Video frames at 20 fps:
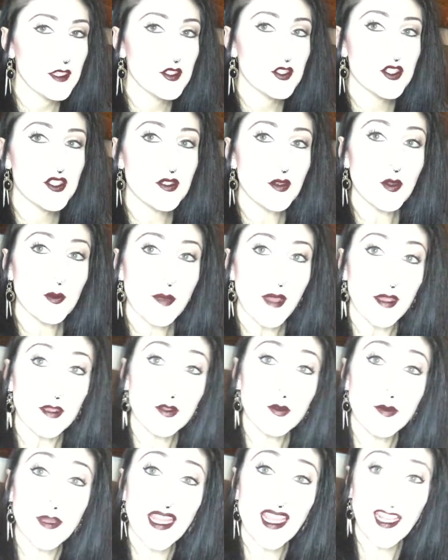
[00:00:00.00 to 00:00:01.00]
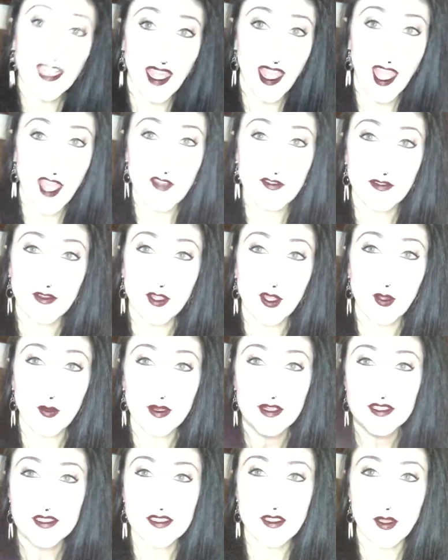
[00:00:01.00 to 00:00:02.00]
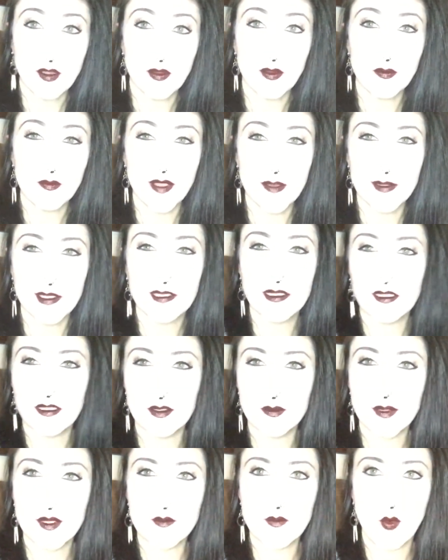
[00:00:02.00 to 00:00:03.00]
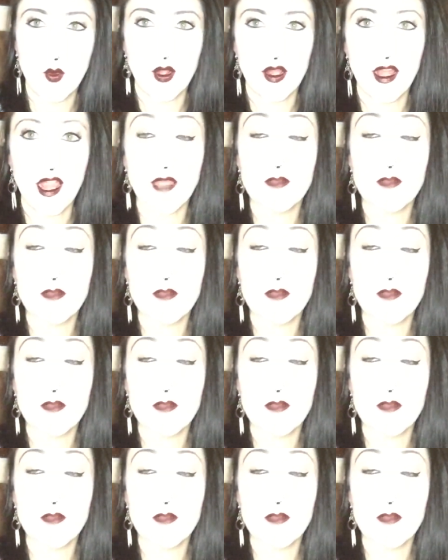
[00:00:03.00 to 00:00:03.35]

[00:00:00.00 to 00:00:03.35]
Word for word: so about a week and a half ago or so, maybe a little bit more,